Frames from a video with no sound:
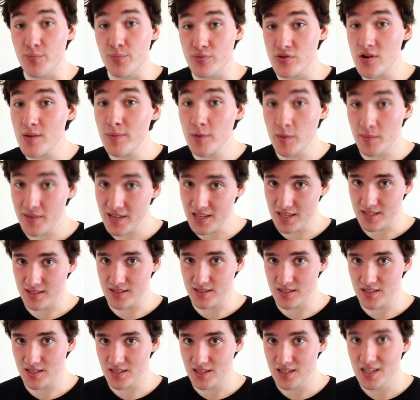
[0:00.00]
The problem
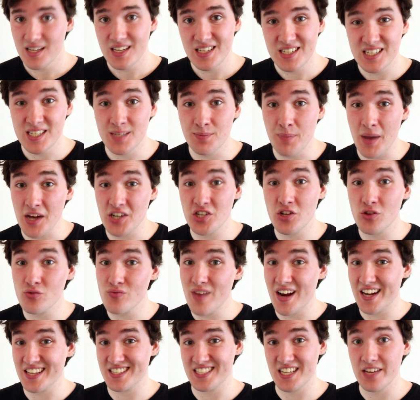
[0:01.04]
is,
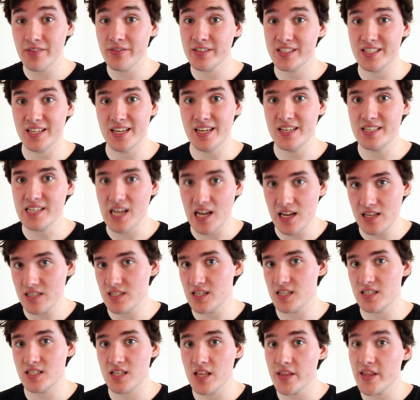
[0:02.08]
special relativity
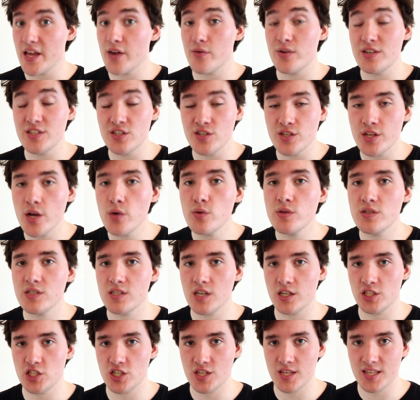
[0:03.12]
tells us that there is no
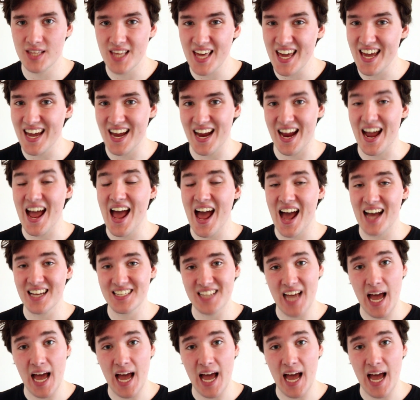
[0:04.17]
such thing